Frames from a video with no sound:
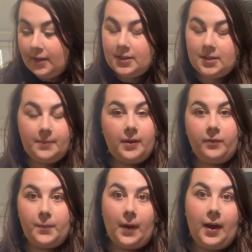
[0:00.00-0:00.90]
to make
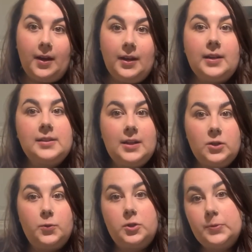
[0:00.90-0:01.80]
for my next
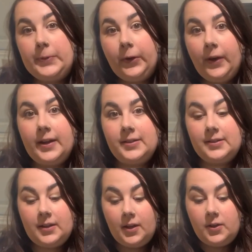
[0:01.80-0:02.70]
stage, which is purees.